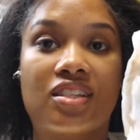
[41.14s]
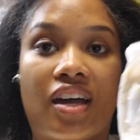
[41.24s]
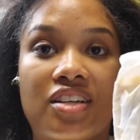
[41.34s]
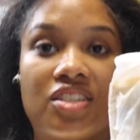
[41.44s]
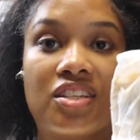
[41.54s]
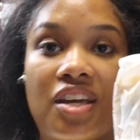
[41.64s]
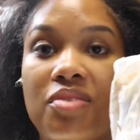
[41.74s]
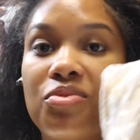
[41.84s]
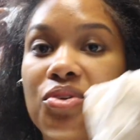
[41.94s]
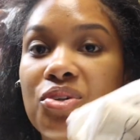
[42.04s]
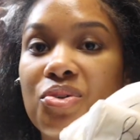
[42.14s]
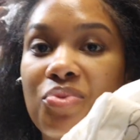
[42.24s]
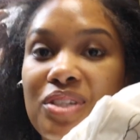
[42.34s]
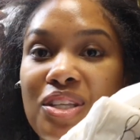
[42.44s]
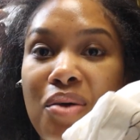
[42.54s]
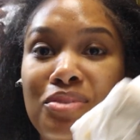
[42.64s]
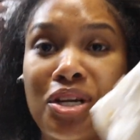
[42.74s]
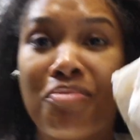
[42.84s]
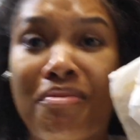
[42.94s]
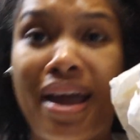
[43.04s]
guy just came through with some
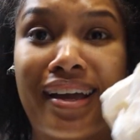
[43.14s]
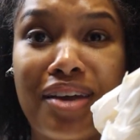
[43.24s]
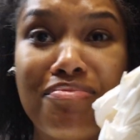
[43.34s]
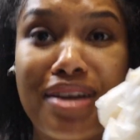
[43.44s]
Jamaican